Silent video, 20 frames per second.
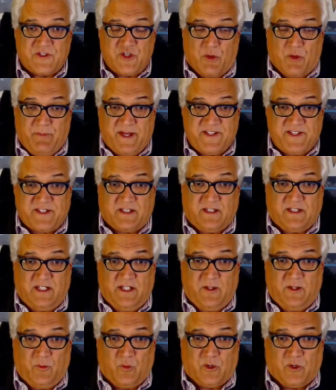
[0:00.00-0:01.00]
So
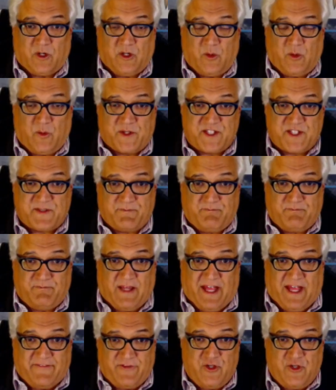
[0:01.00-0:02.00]
basically, we're going
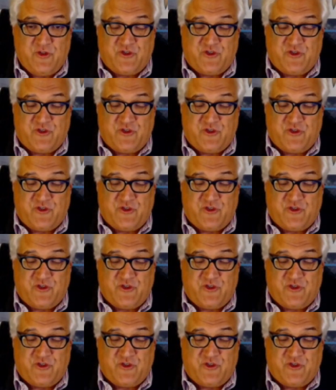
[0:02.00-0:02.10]
to have